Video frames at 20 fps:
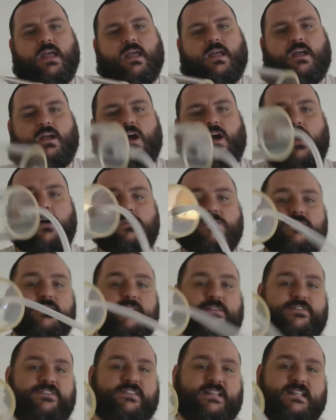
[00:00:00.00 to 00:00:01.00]
Holding the
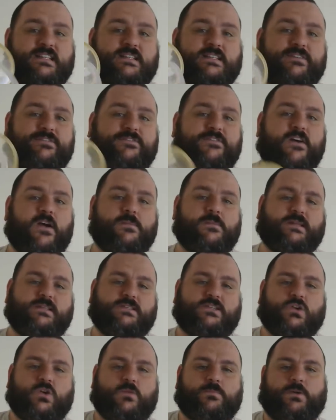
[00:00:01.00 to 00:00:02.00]
cylinder firmly to
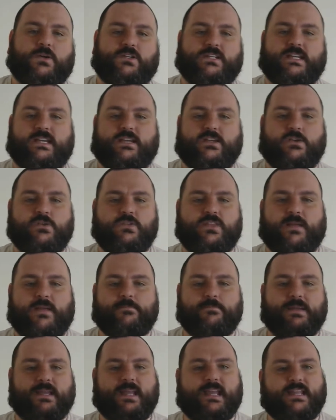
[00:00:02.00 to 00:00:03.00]
your body, you then
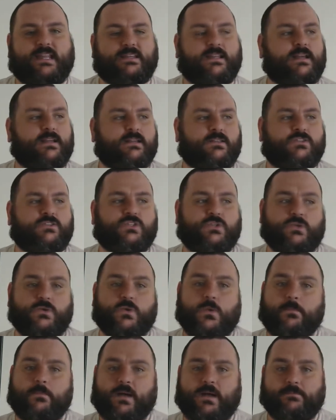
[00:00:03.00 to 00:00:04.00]
begin
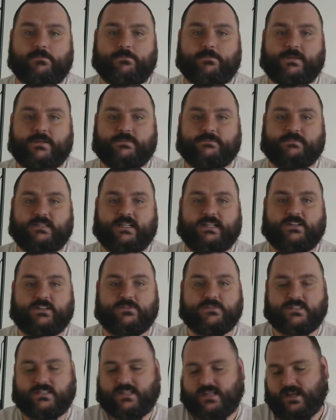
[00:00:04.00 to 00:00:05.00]
to pump. And
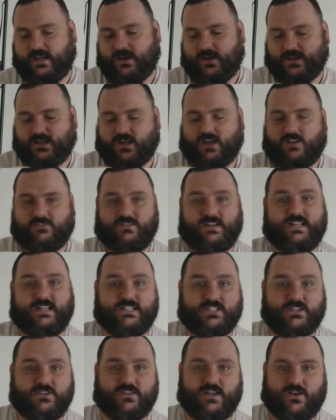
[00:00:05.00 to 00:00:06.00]
obviously I can't really
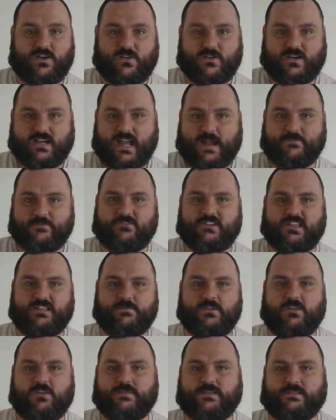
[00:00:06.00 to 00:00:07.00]
do that on camera at the
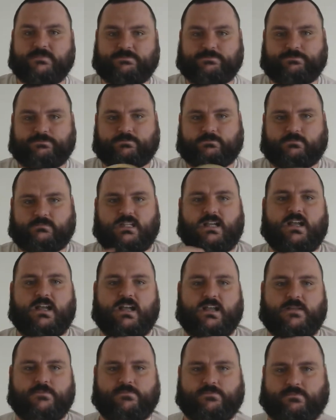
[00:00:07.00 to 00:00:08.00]
moment.
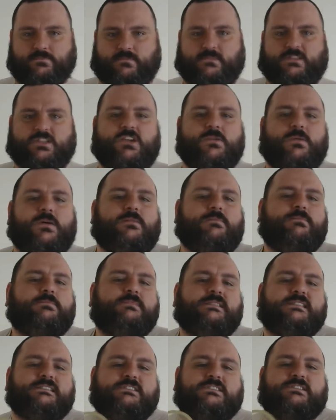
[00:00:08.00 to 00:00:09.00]
Tell you what,
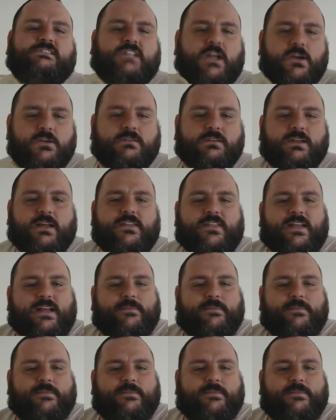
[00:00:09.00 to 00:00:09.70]
let's just go like that.